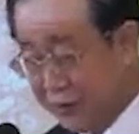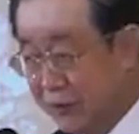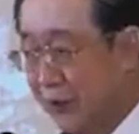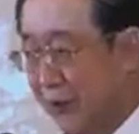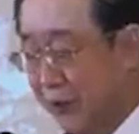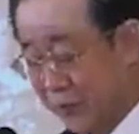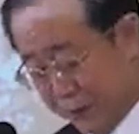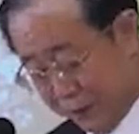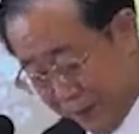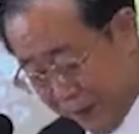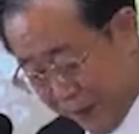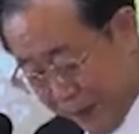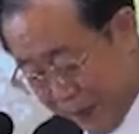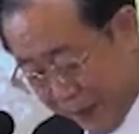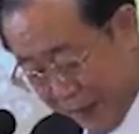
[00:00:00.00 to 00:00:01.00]
So,
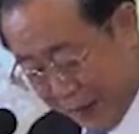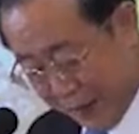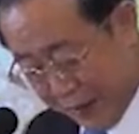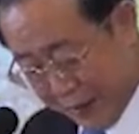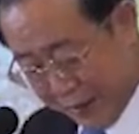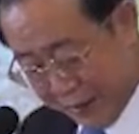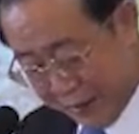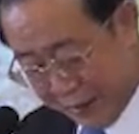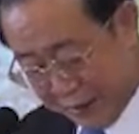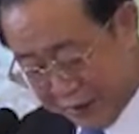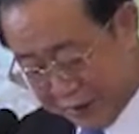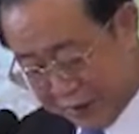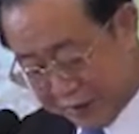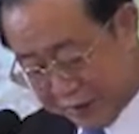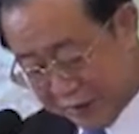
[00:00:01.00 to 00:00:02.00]

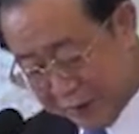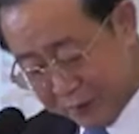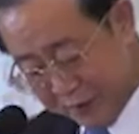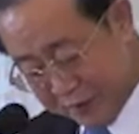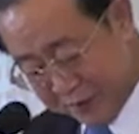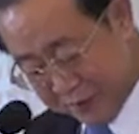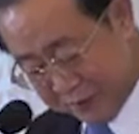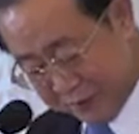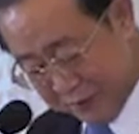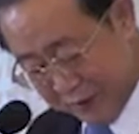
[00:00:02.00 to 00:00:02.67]
ladies and gentlemen,